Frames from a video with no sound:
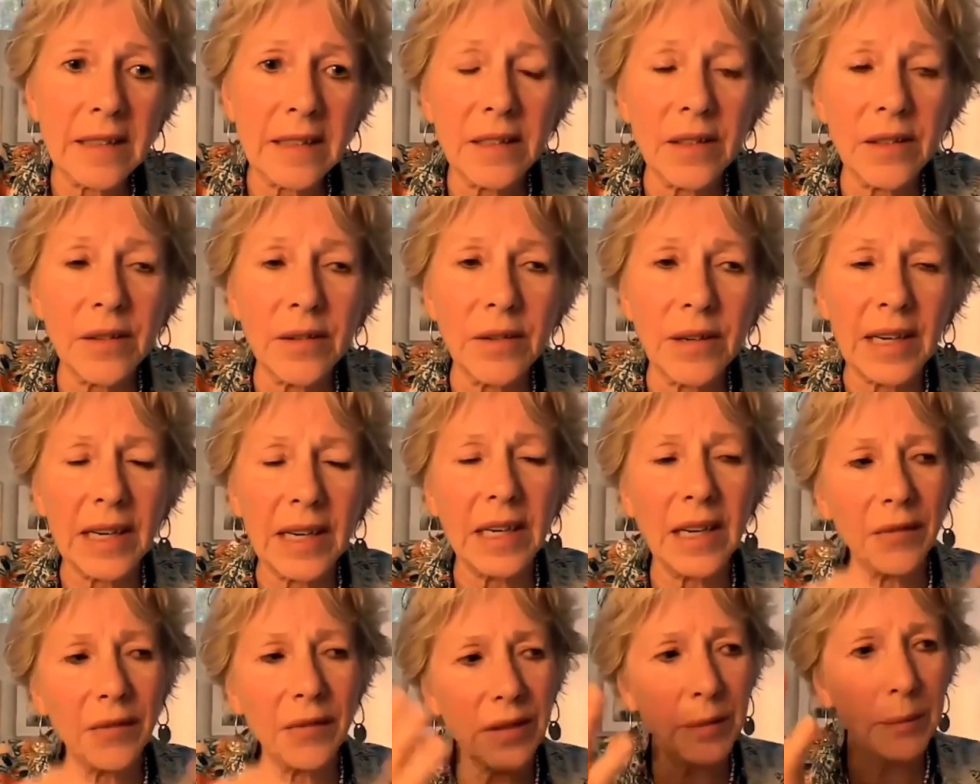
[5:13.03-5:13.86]
So I
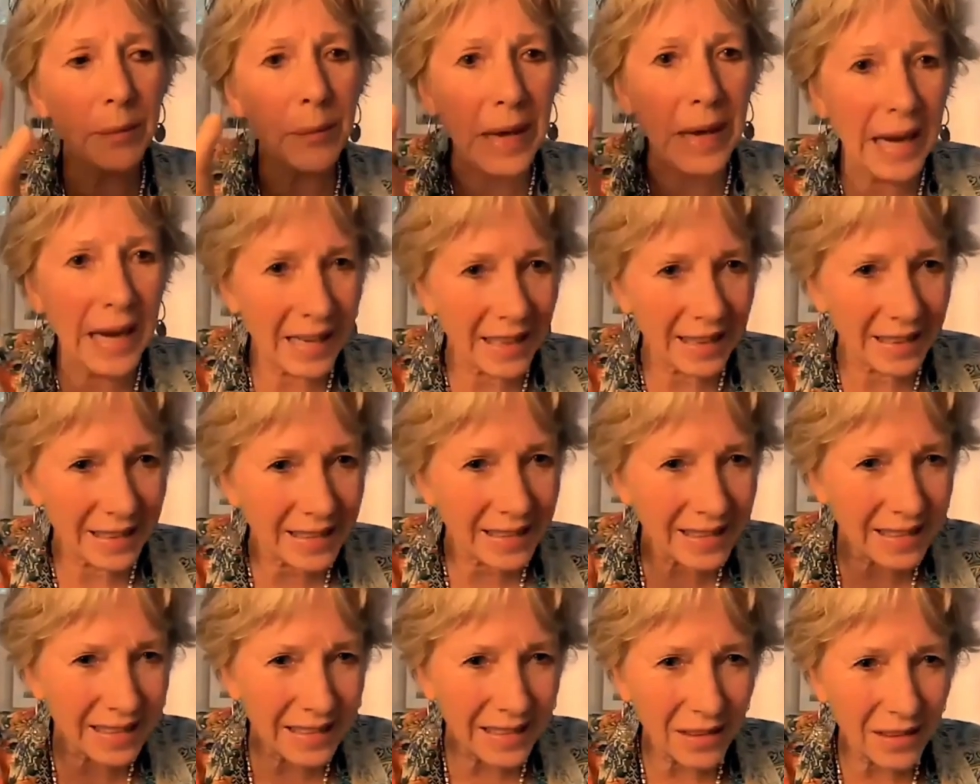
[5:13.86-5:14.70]
love the
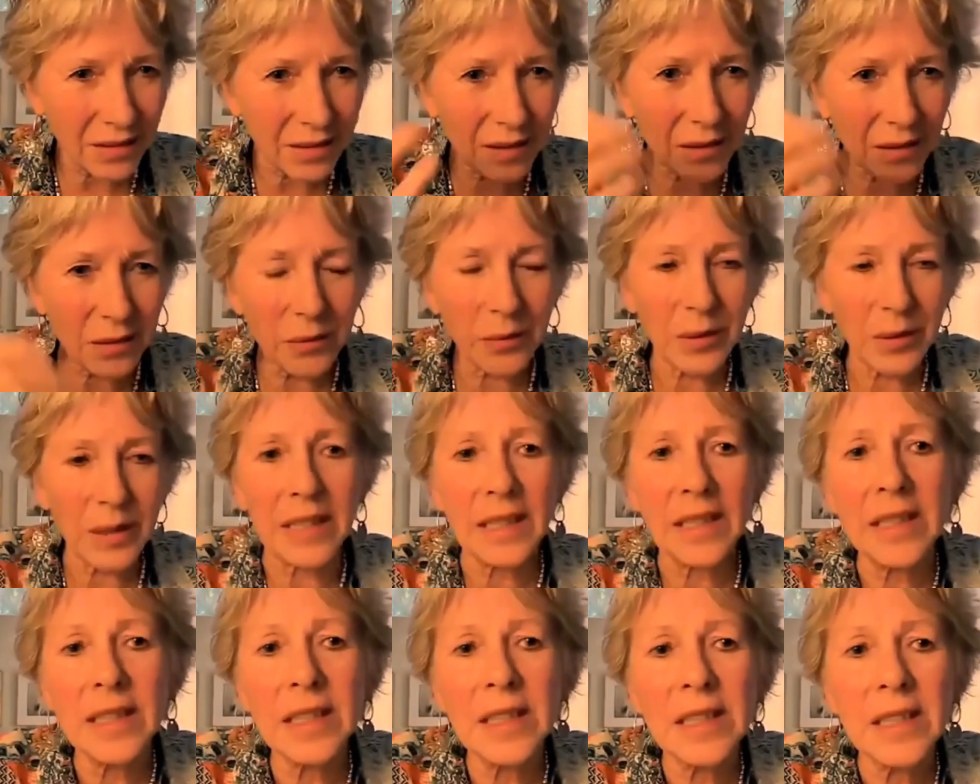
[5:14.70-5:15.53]
balance, that we
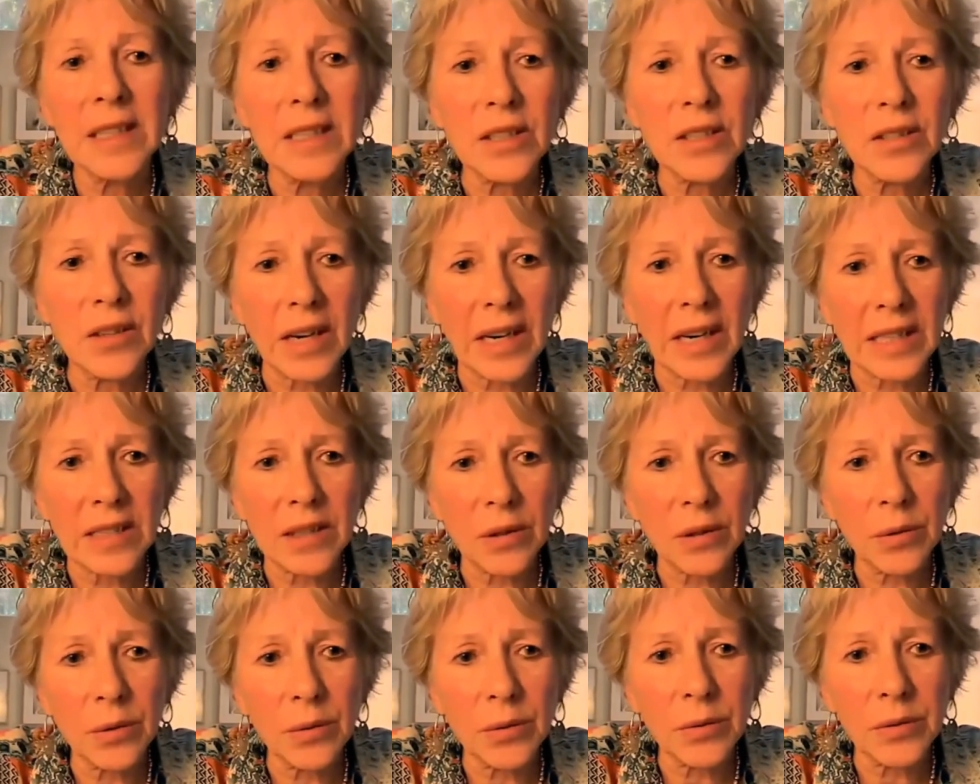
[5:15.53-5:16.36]
try to
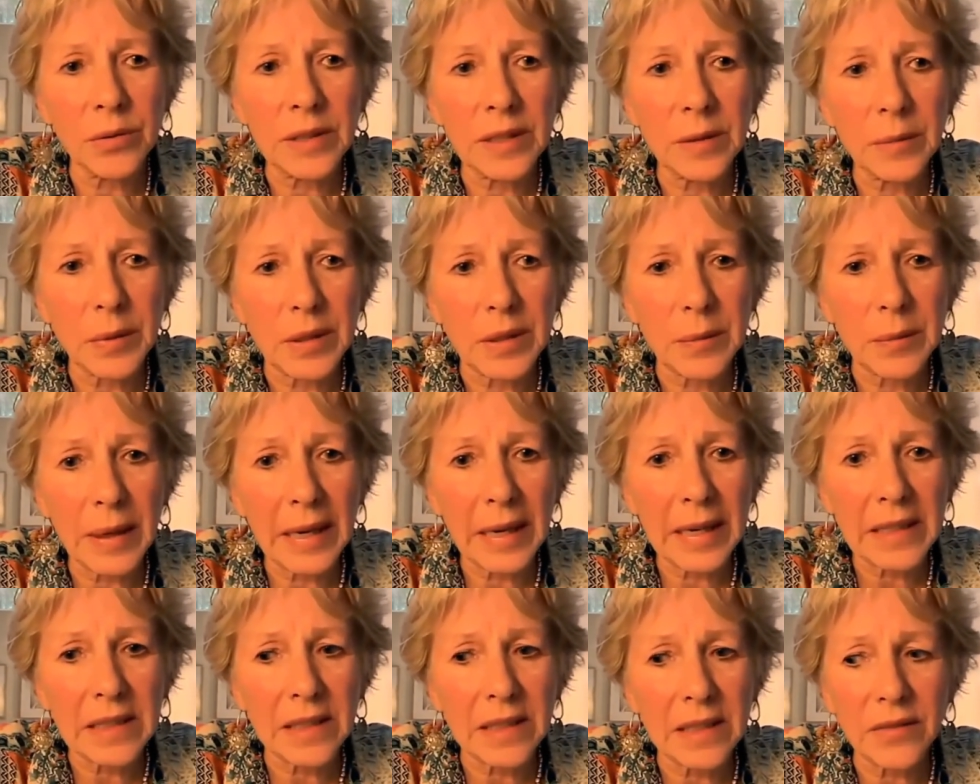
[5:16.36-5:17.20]
hold this
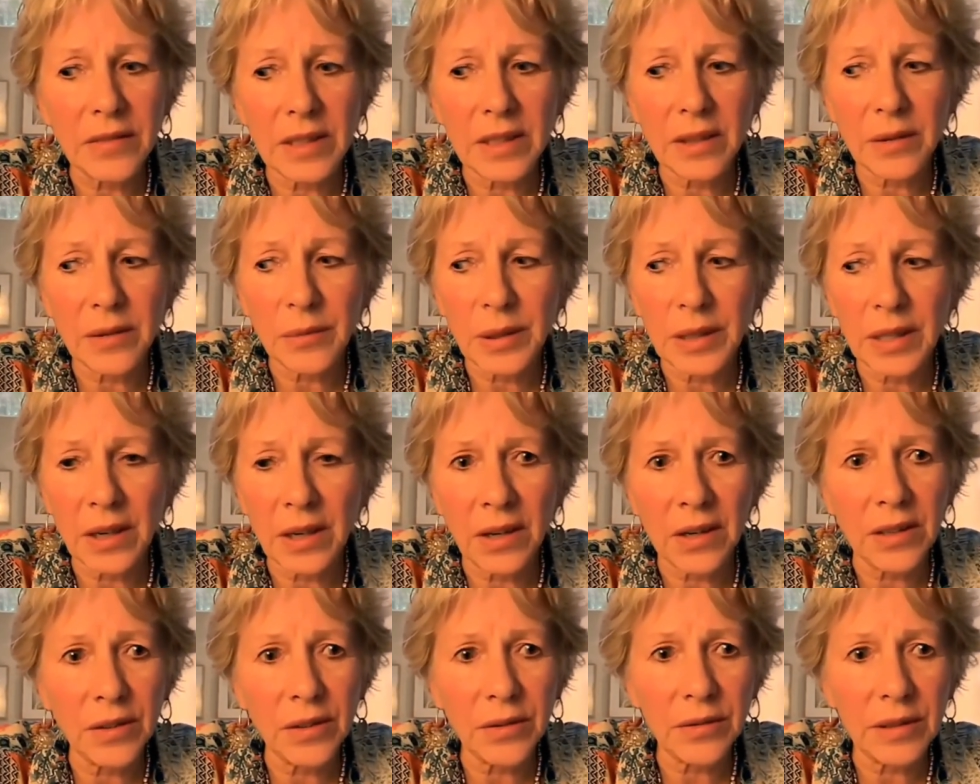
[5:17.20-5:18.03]
perspective that we are
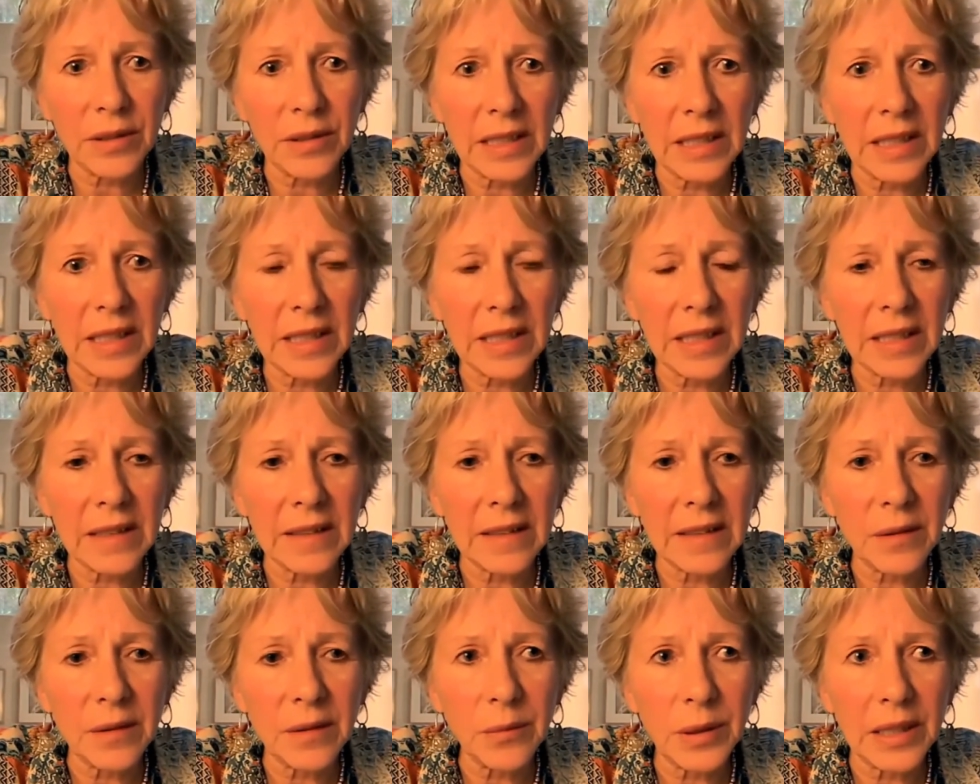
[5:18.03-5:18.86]
unique and
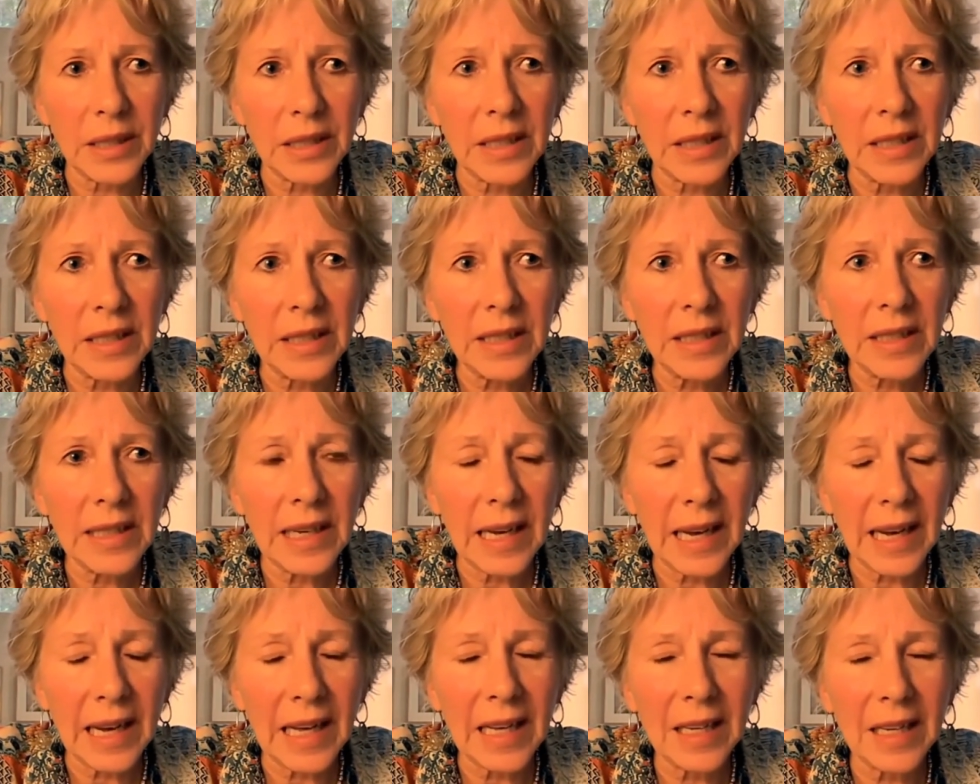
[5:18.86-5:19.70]
that we
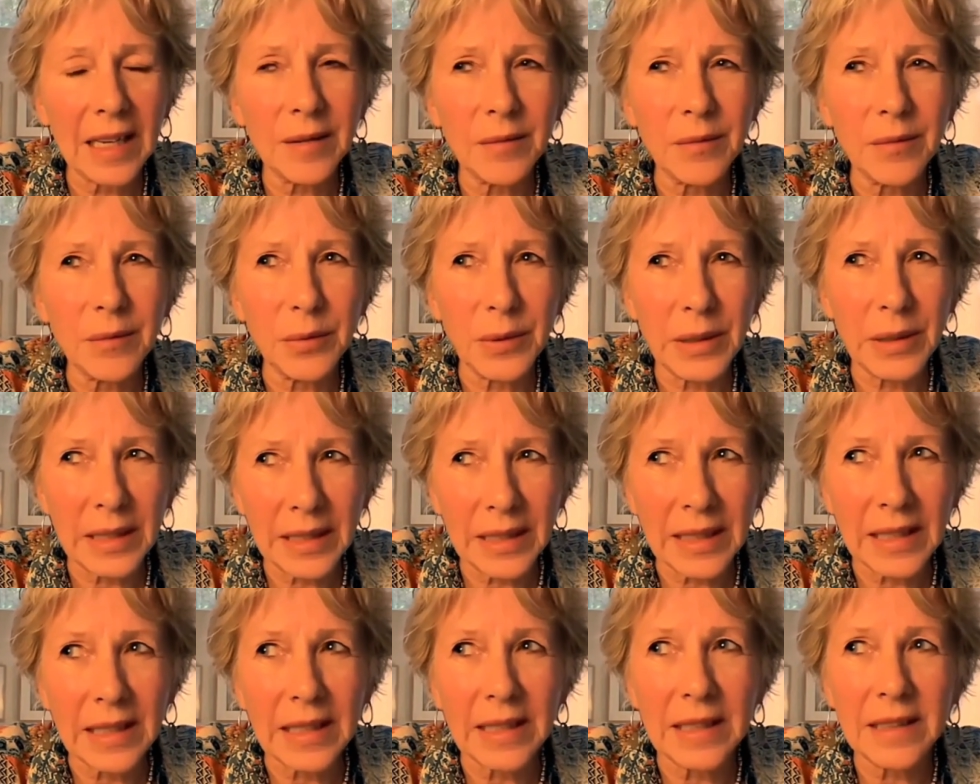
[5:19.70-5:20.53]
can't
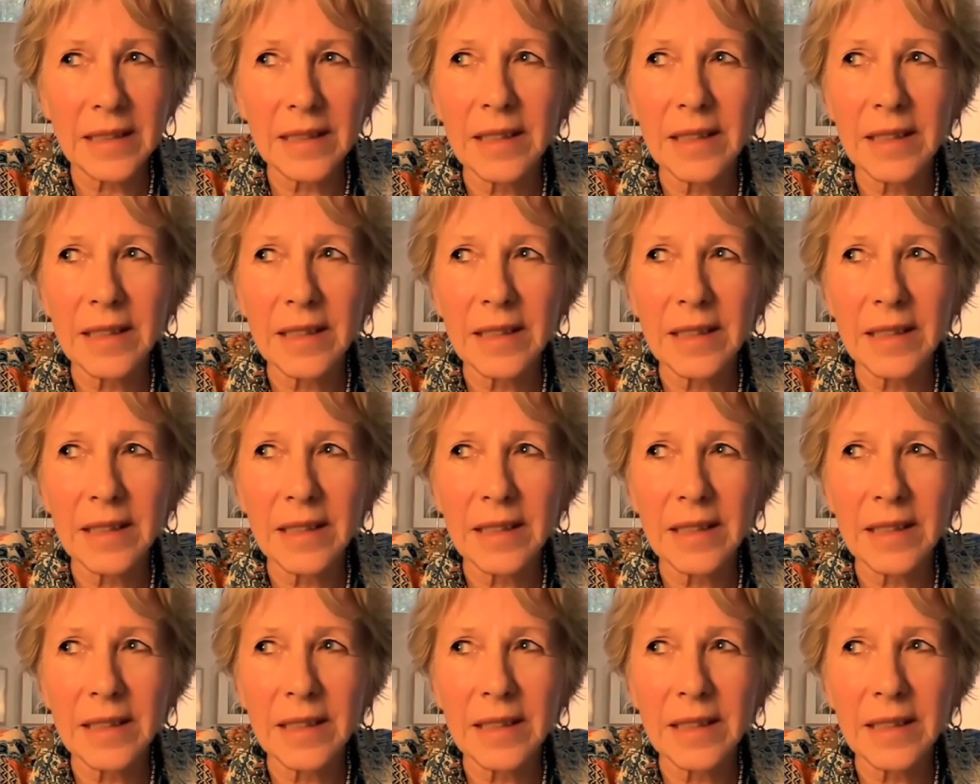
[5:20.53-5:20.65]
really,